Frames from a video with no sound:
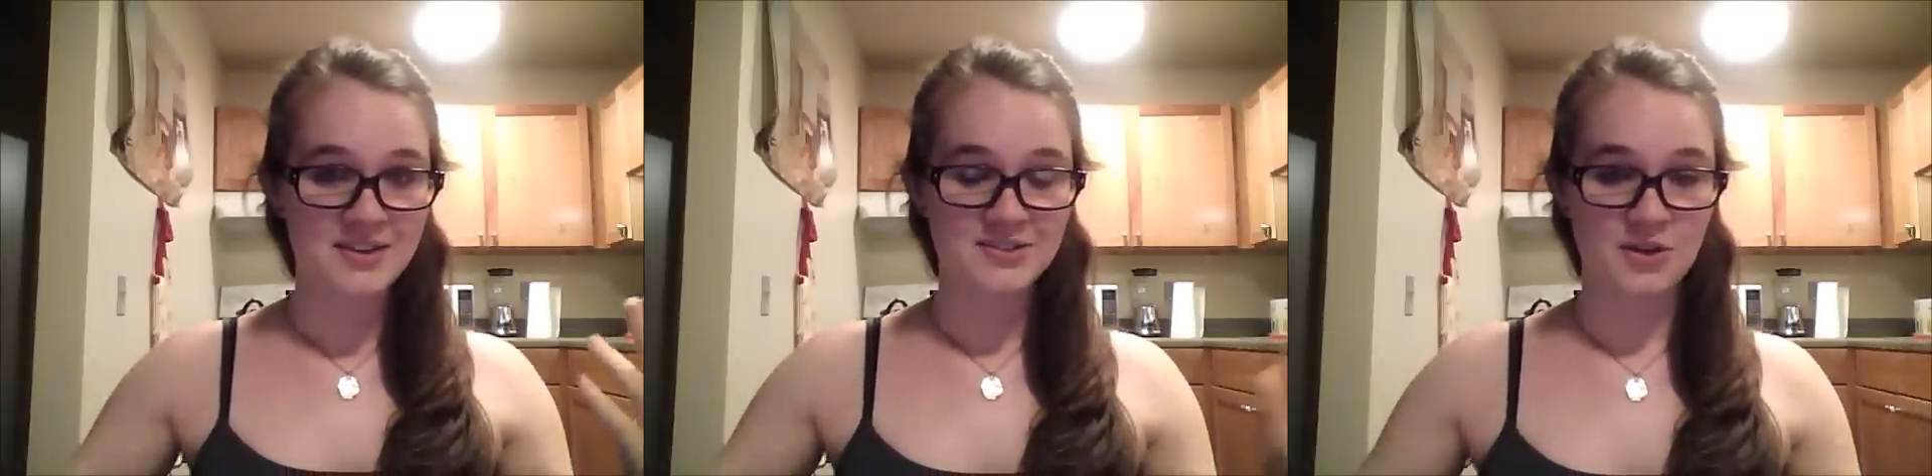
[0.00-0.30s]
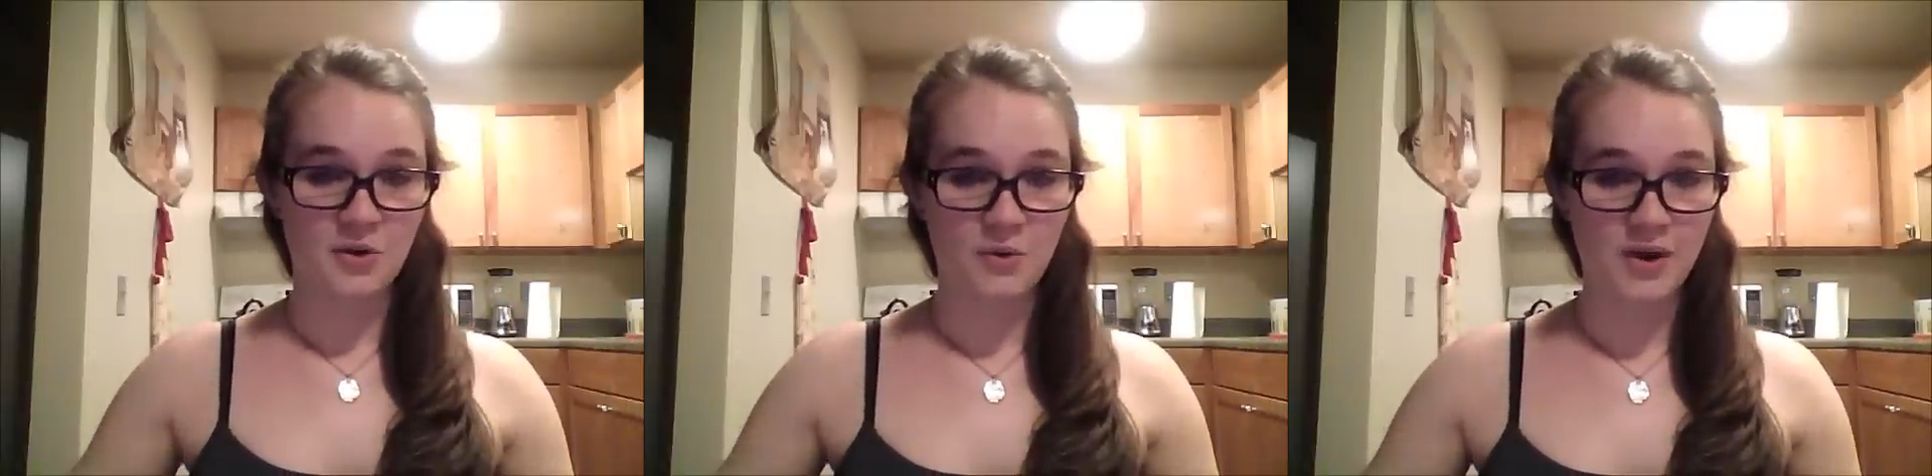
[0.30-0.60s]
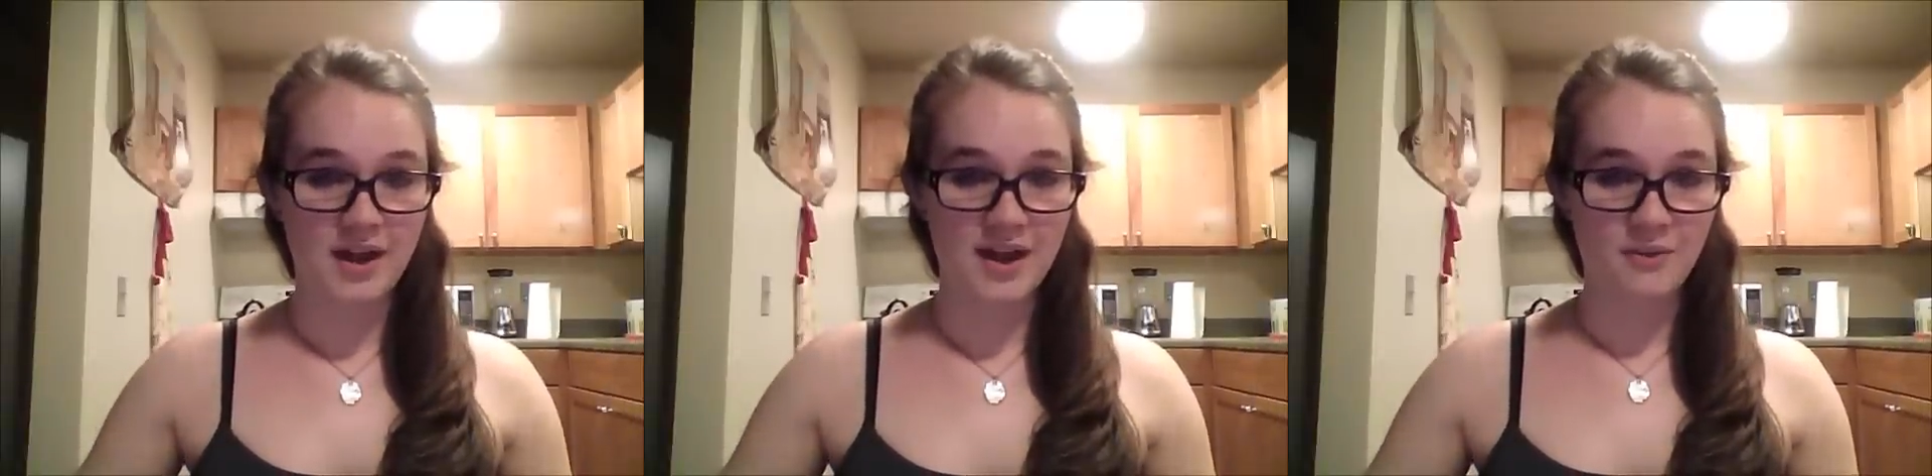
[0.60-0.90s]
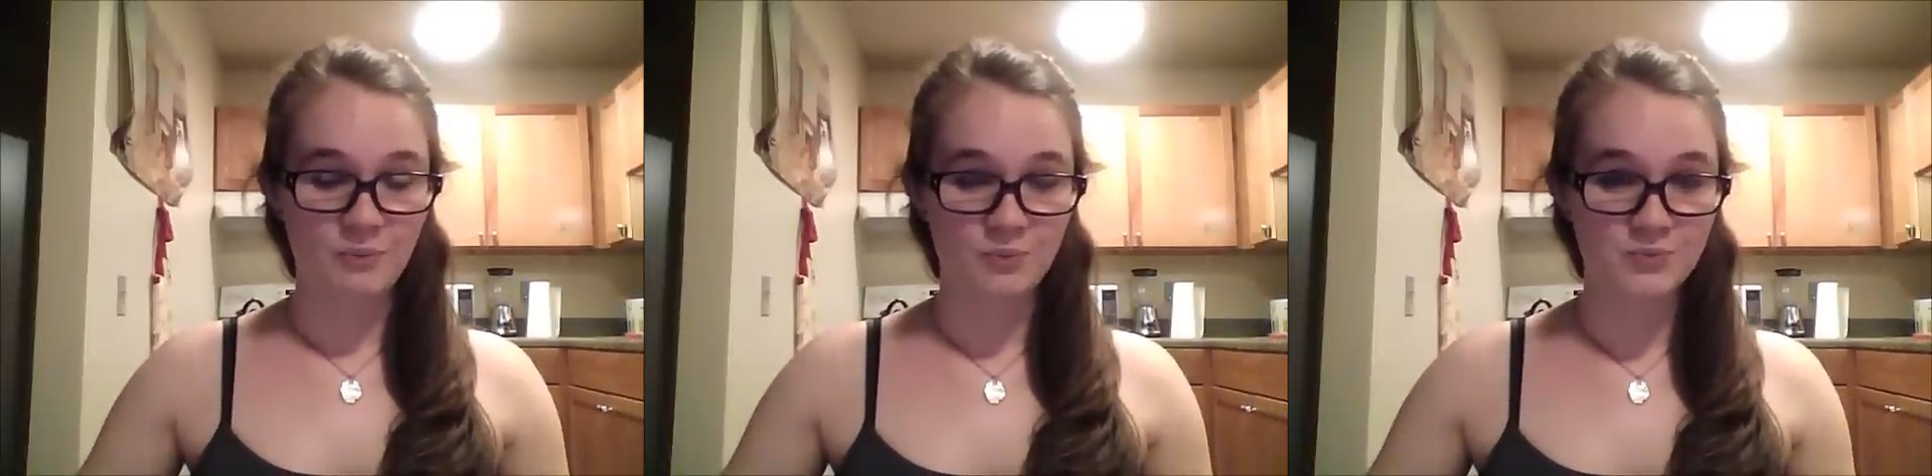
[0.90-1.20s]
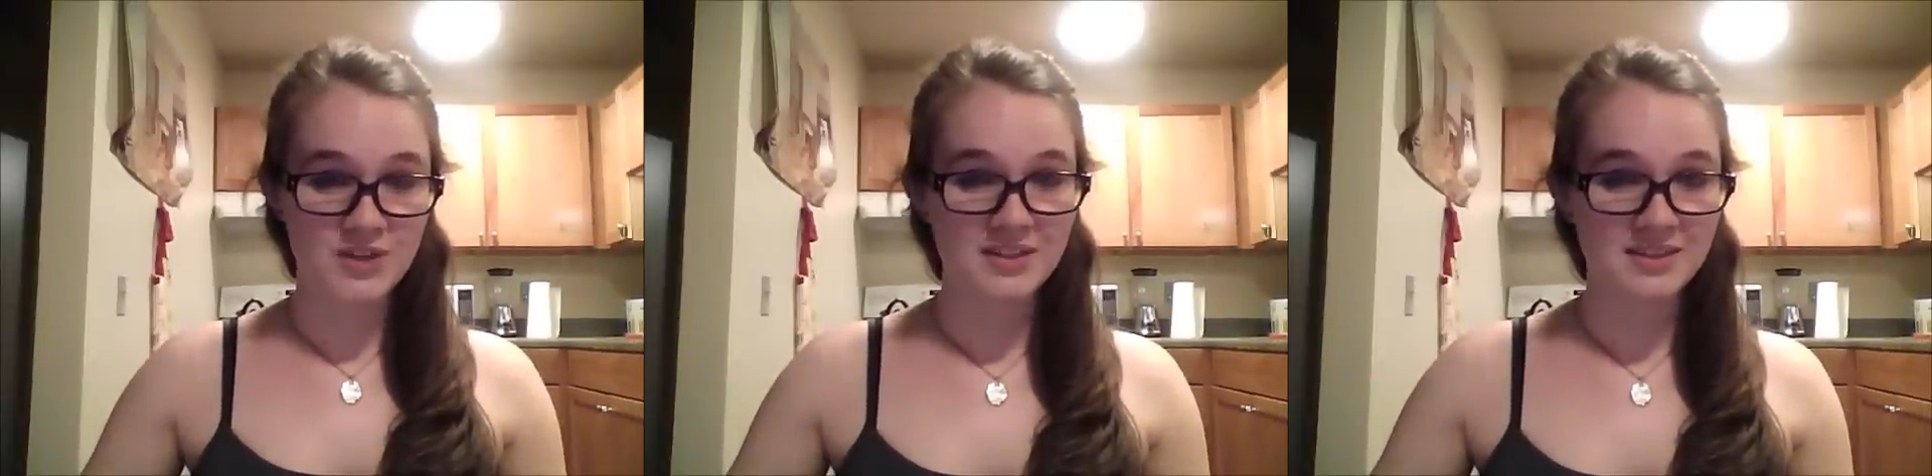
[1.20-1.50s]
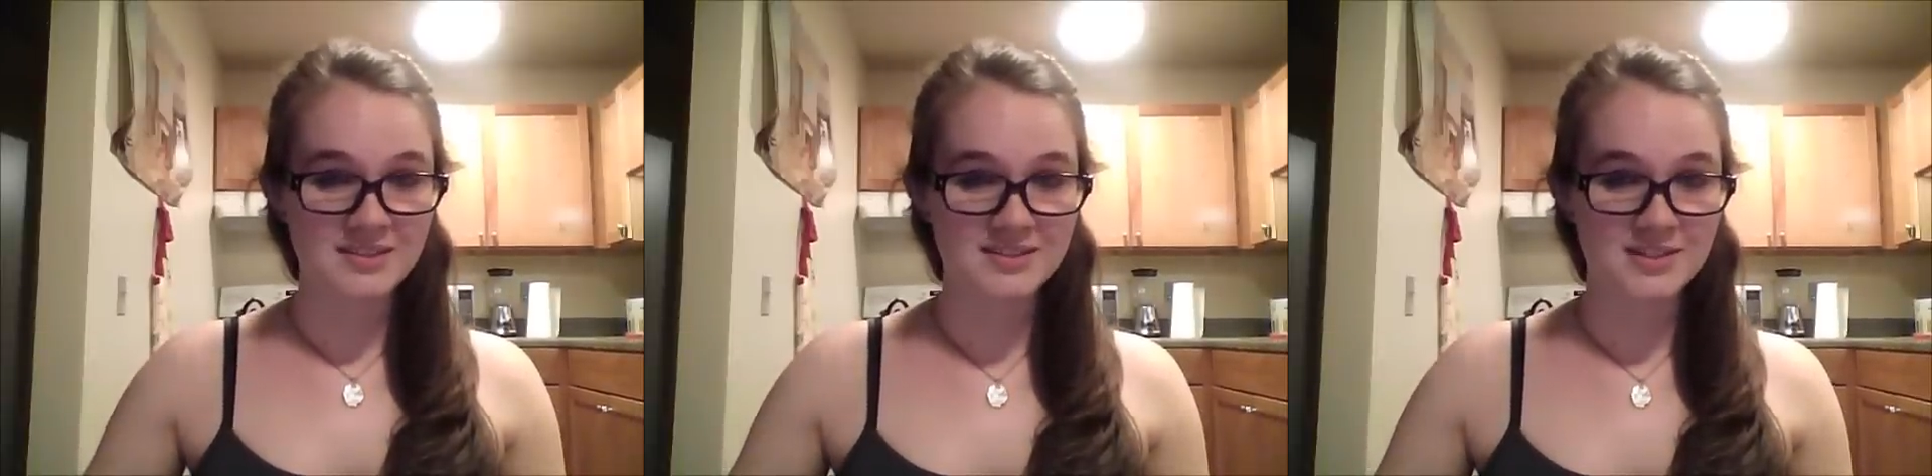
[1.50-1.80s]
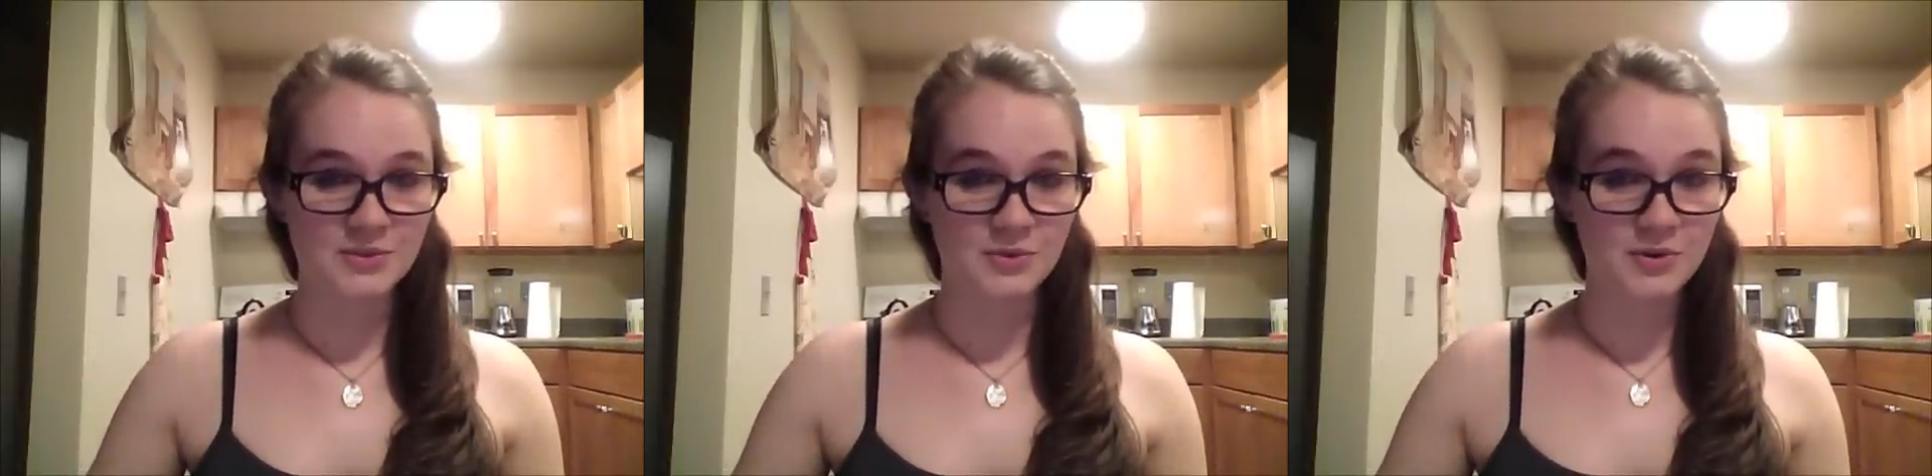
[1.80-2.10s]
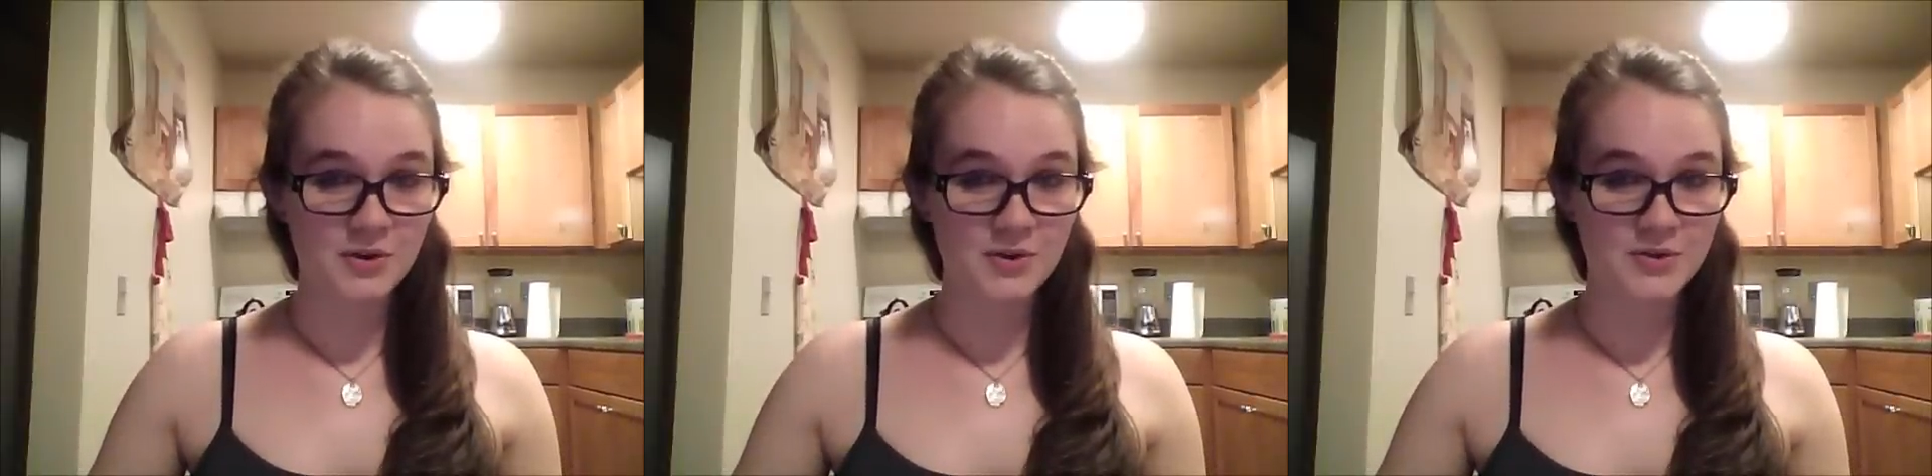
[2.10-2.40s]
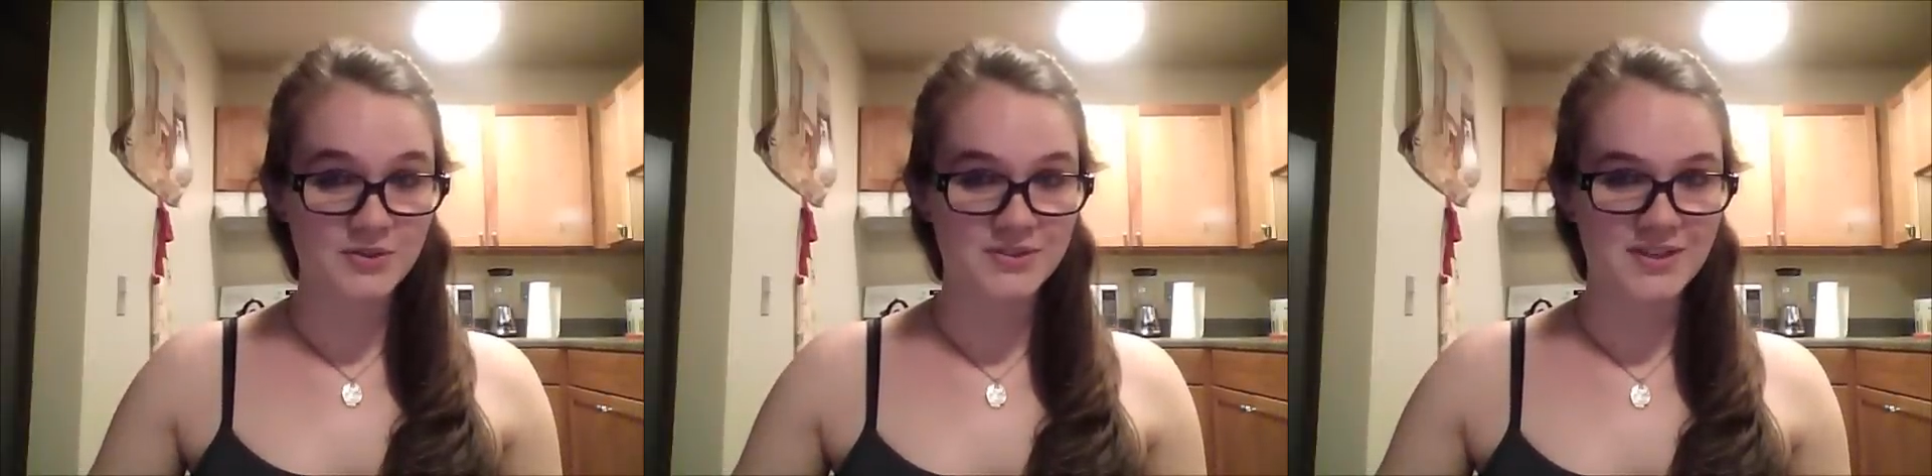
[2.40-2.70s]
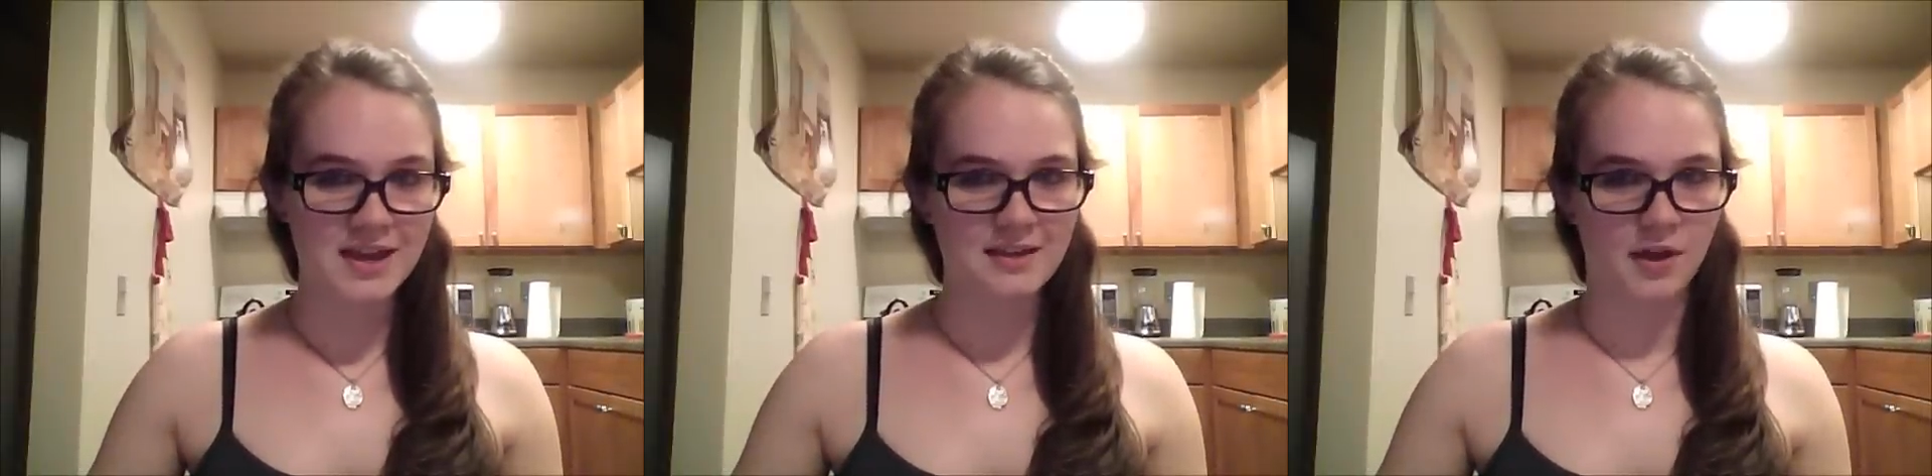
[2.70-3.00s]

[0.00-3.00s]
So telling this to little girls and saying,